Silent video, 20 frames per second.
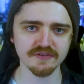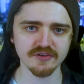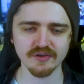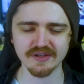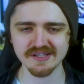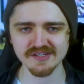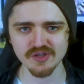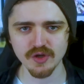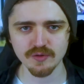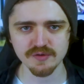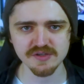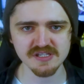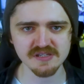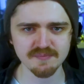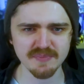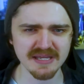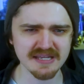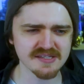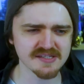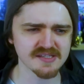So there's no
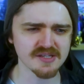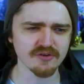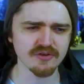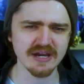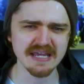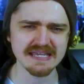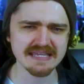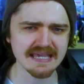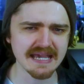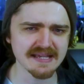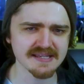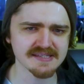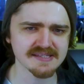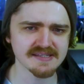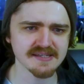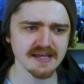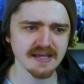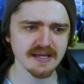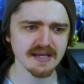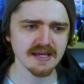speedster, I
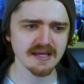guess.